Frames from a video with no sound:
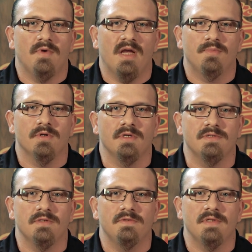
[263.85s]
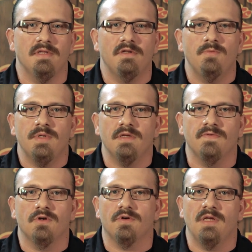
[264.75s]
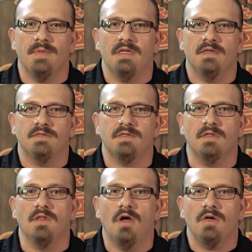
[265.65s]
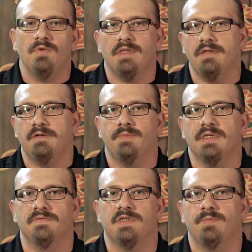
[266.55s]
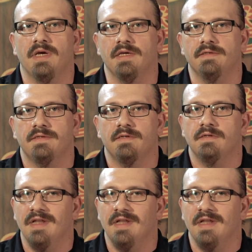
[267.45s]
wrapper exudes a little bit of creaminess along with a little bit of spice.